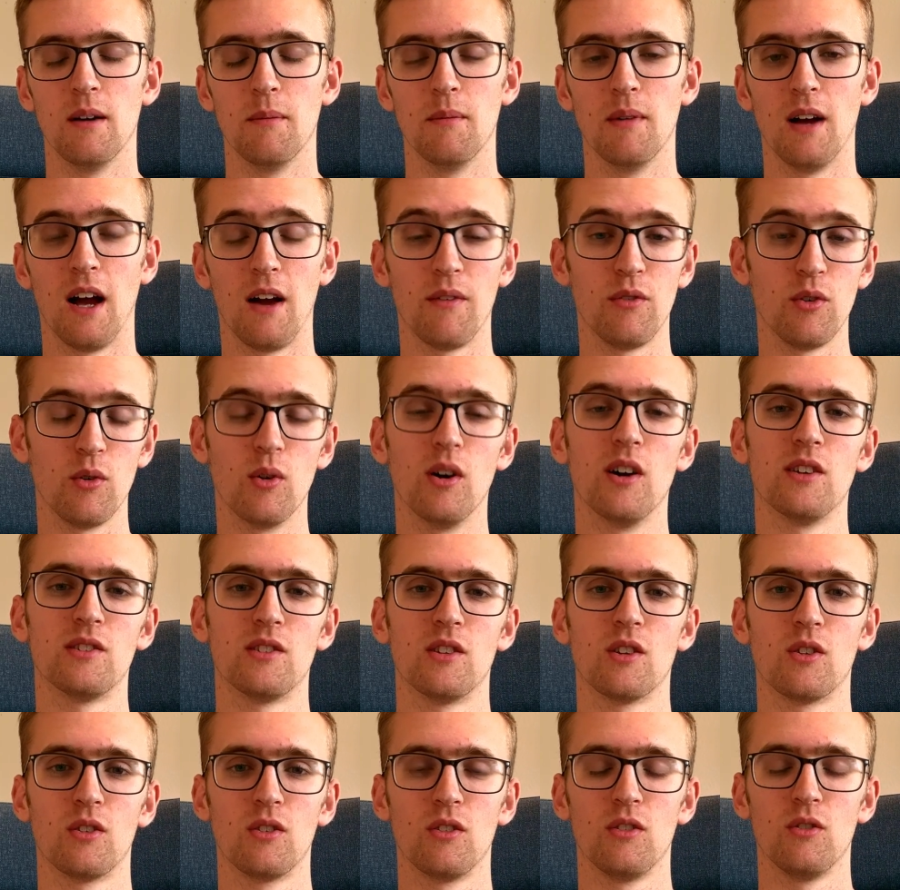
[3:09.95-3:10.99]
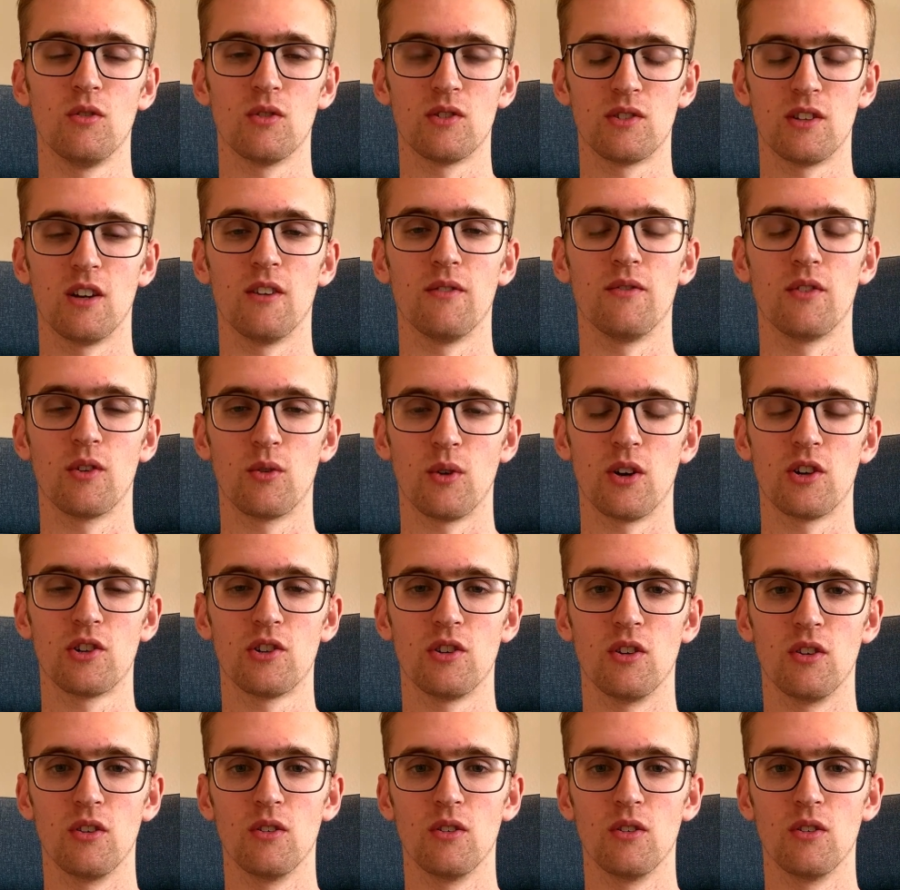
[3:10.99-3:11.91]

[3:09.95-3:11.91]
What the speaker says: Have you asked yourself the question,